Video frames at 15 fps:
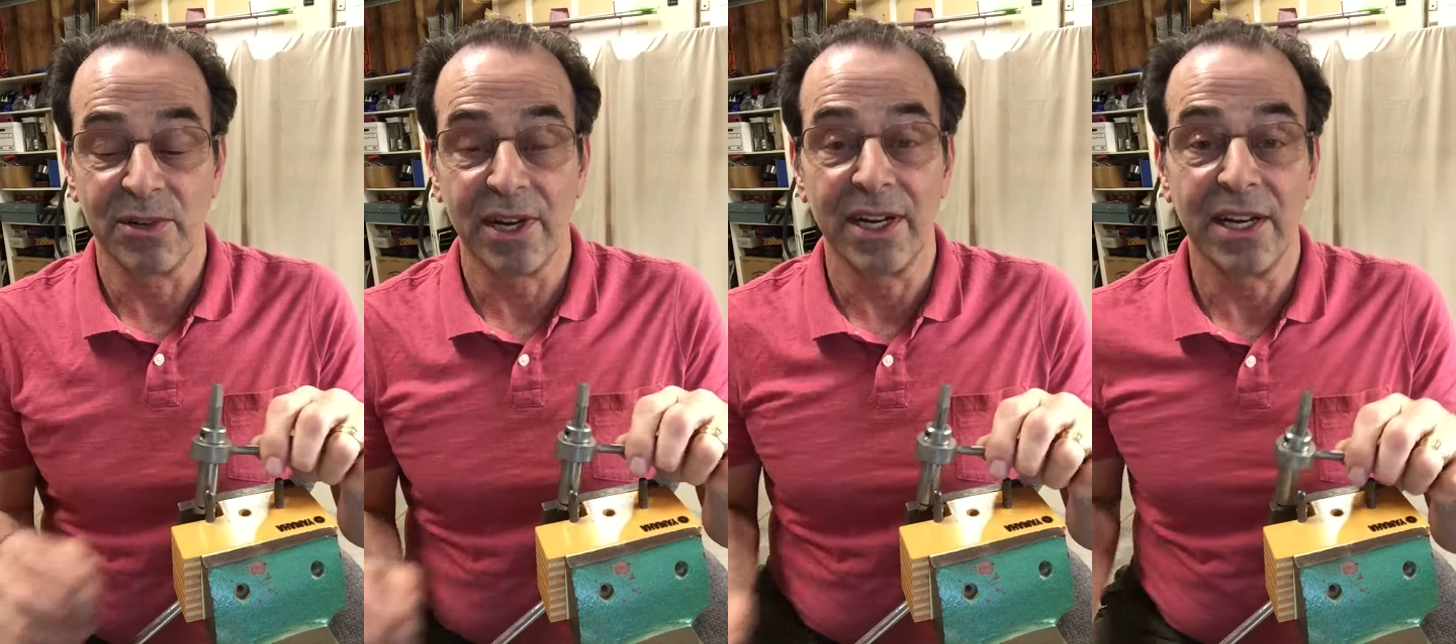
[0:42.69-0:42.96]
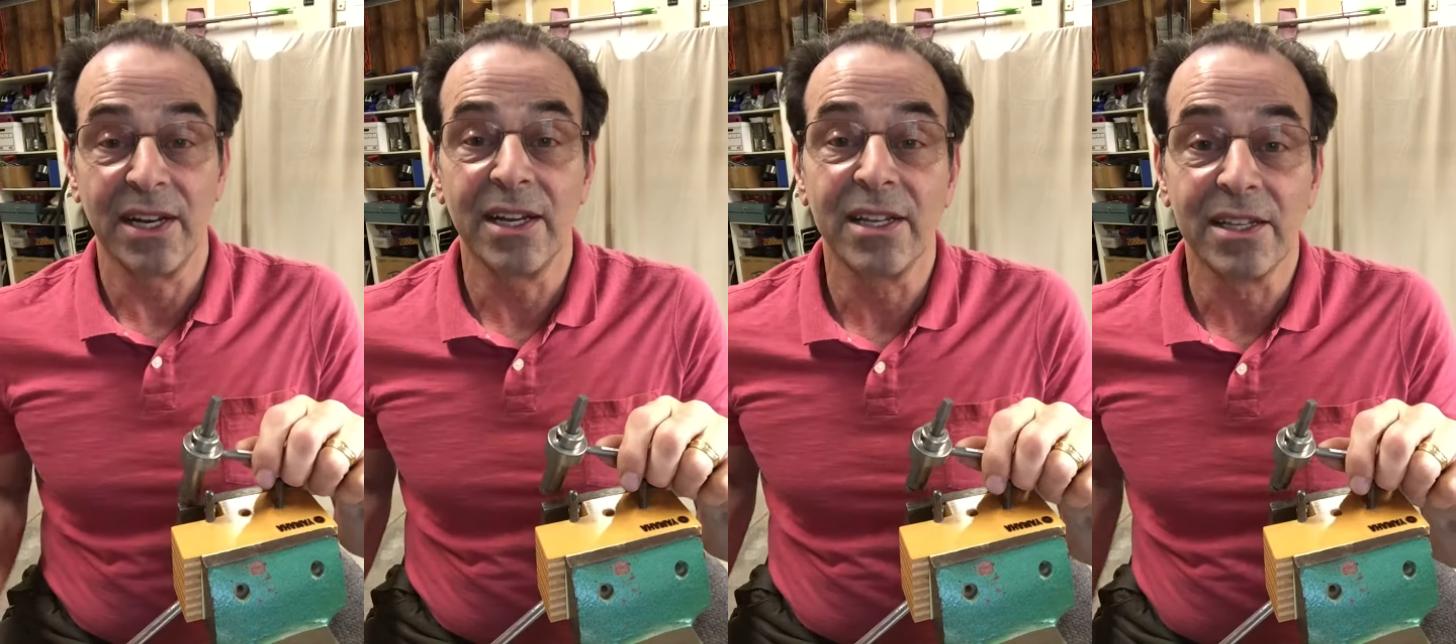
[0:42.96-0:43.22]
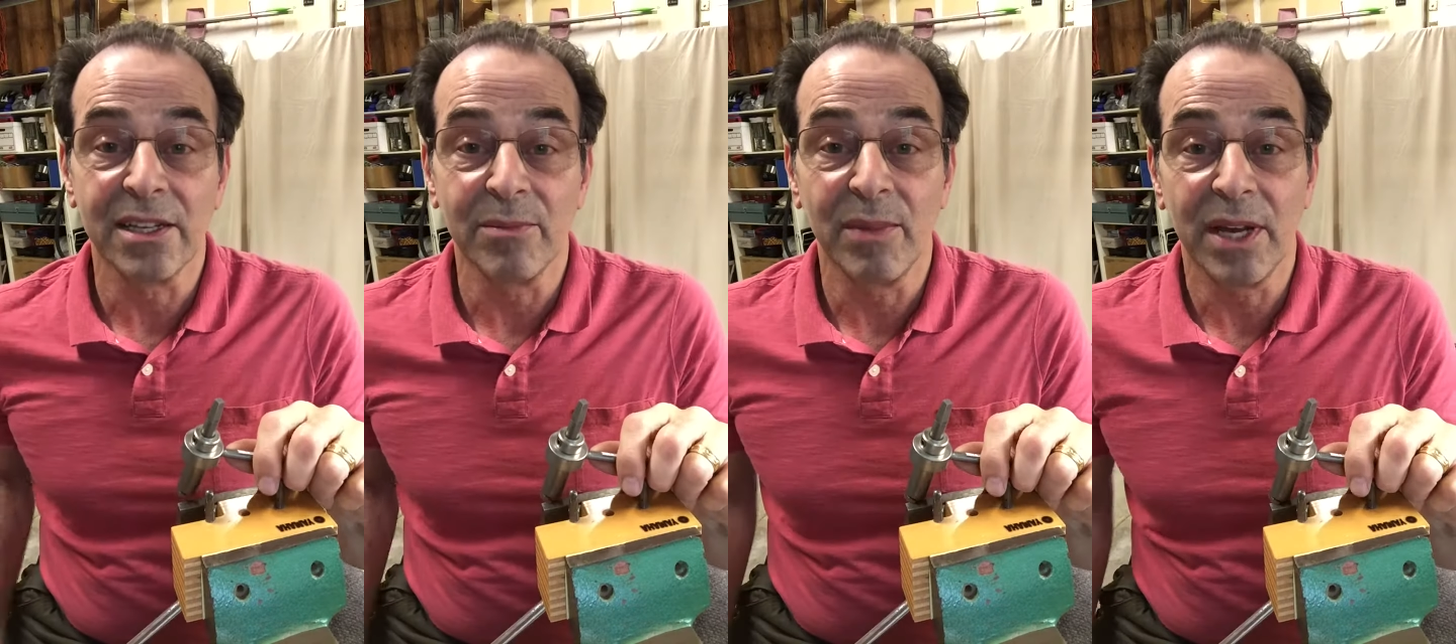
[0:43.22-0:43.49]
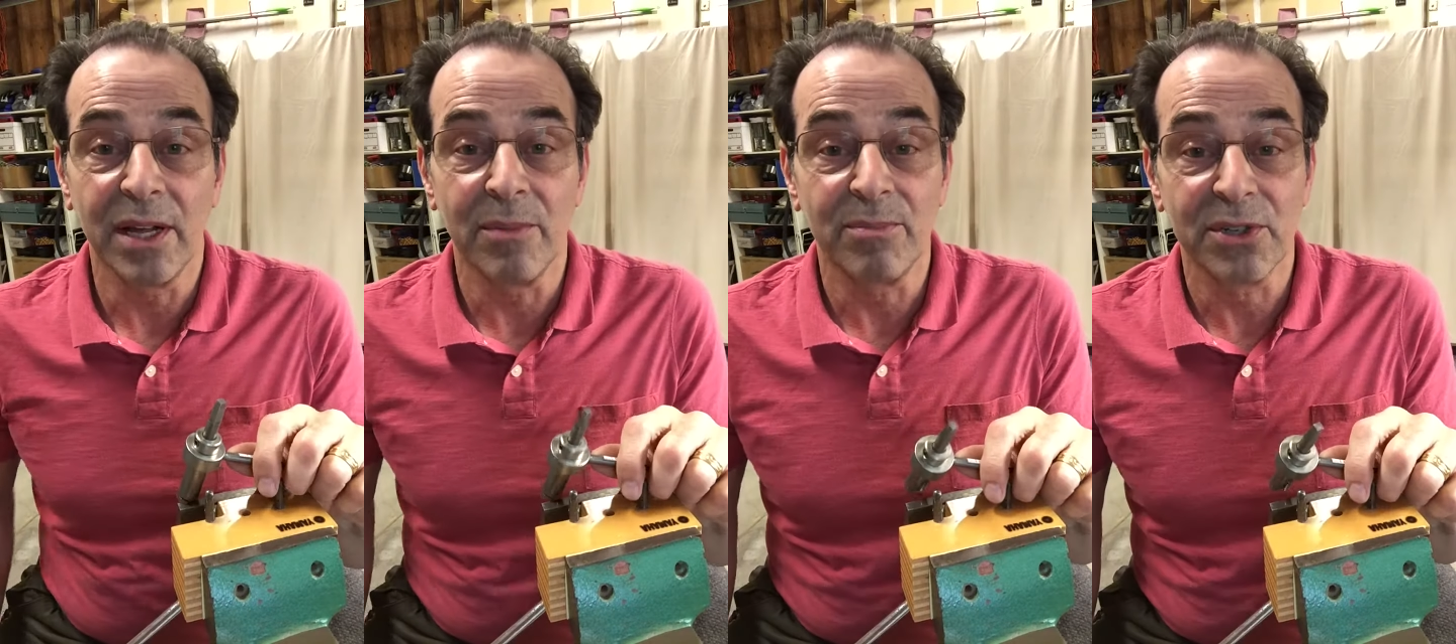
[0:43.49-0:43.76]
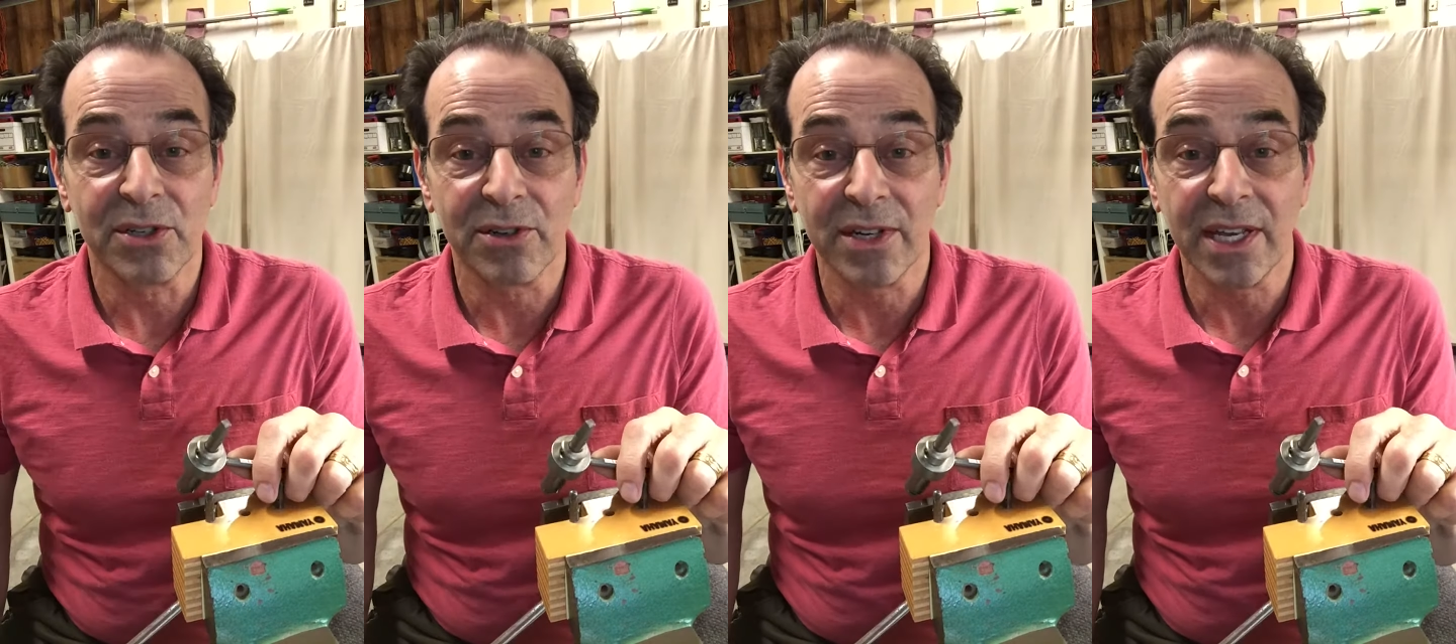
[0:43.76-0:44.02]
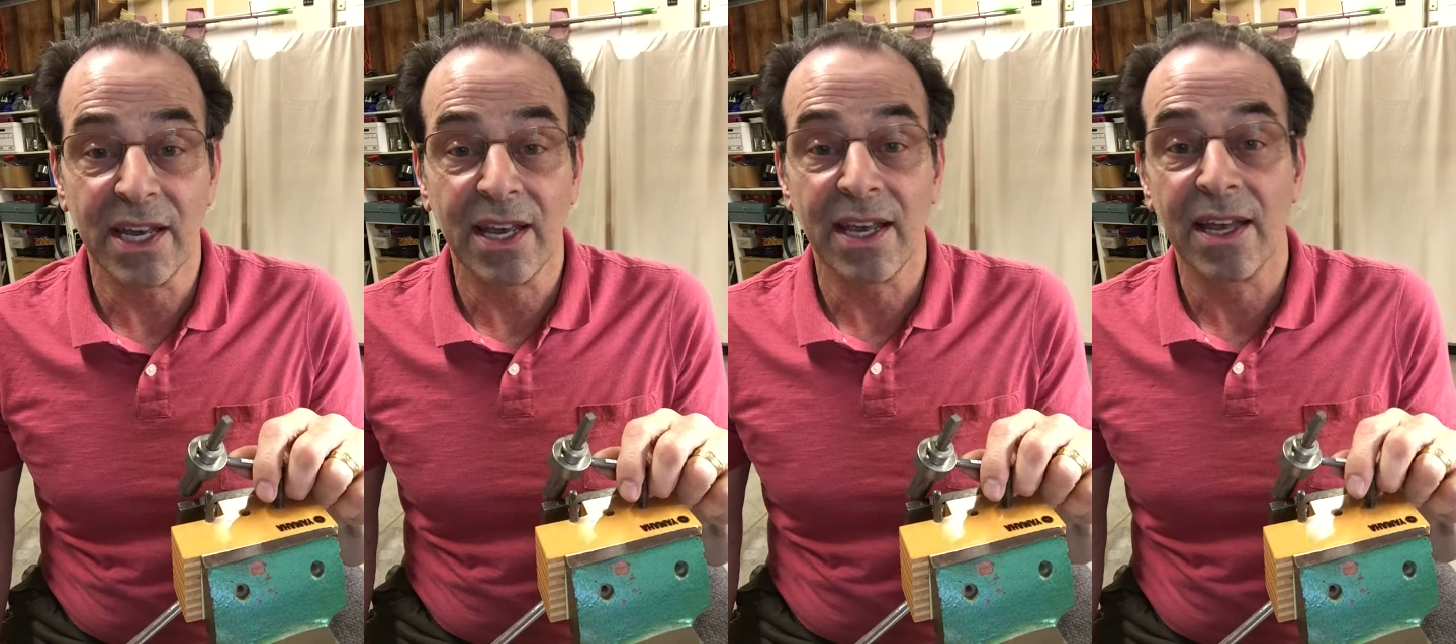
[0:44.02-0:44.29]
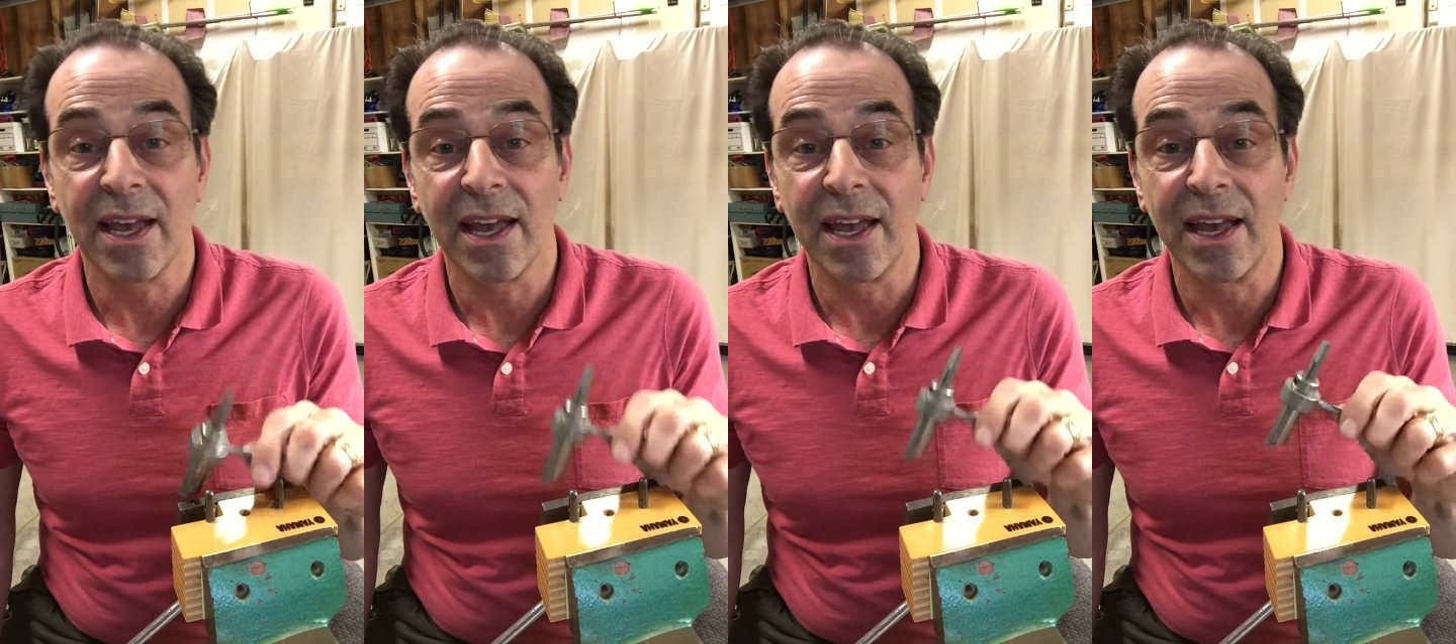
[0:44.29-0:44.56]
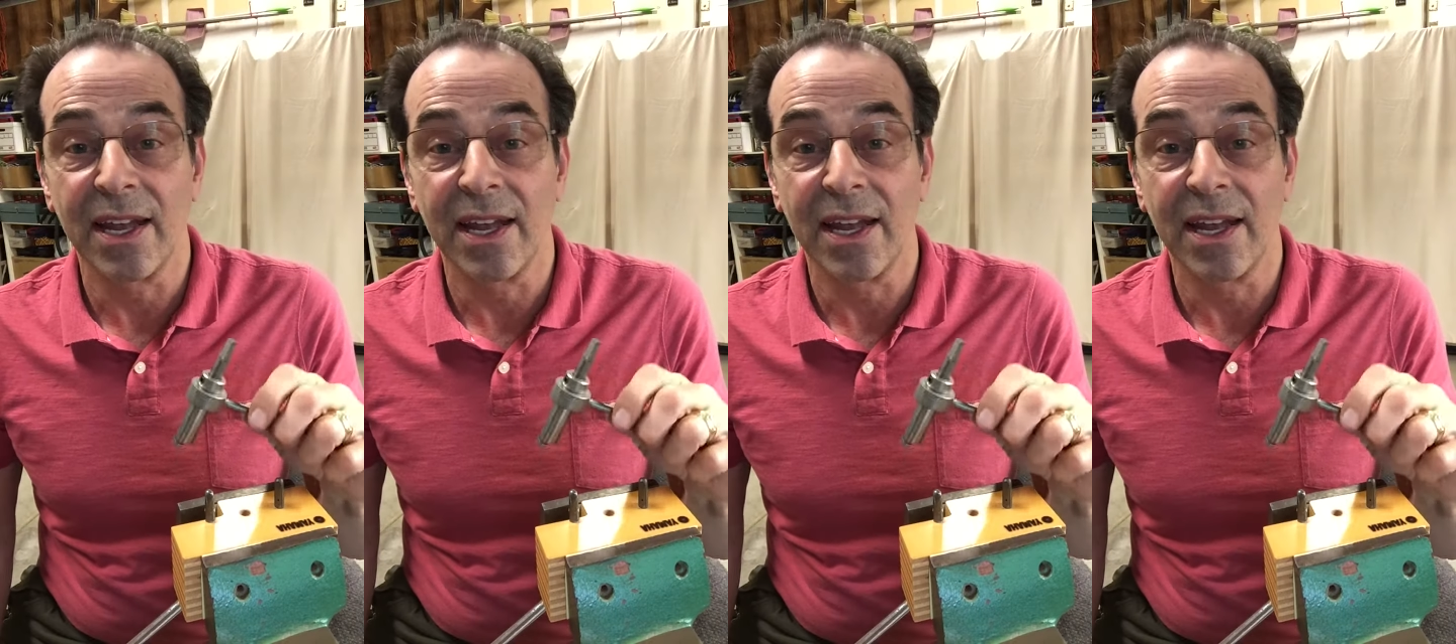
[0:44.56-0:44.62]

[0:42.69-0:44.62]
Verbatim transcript: where I needed some help stringing